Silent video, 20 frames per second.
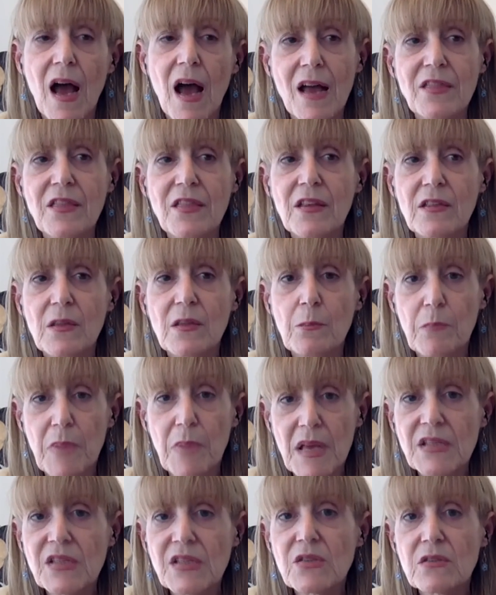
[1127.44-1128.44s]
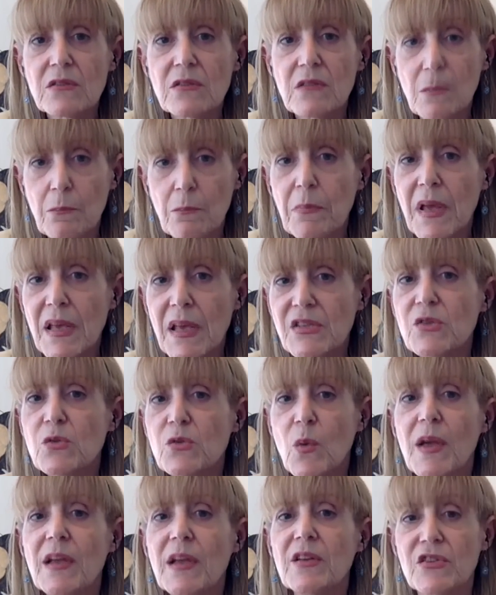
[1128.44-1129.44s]
I think the best
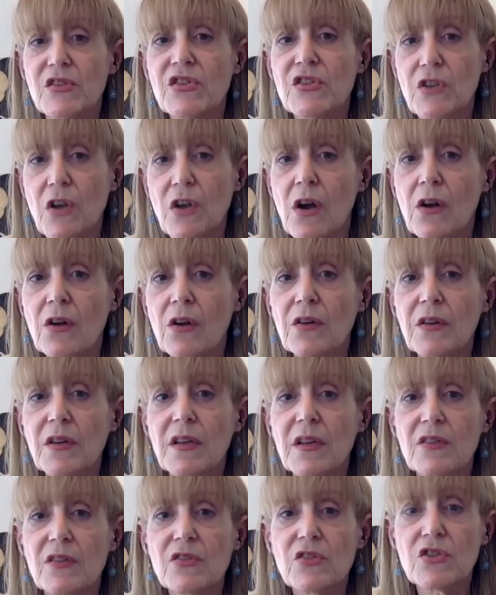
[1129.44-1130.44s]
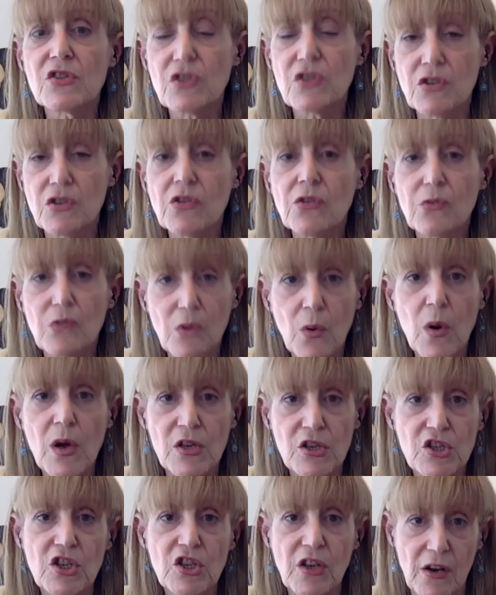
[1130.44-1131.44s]
way to start is to do the
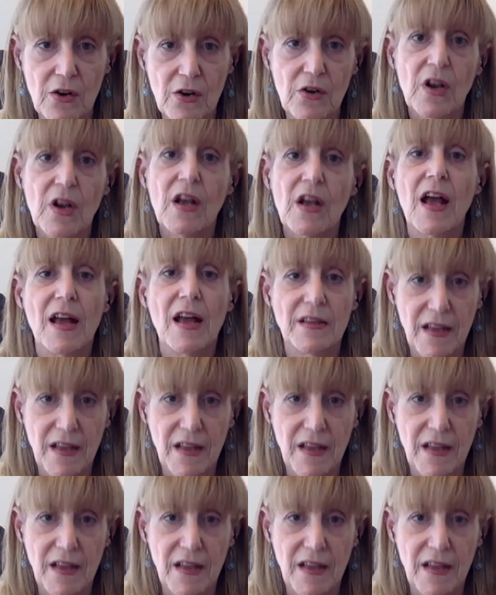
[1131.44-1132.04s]
questionnaire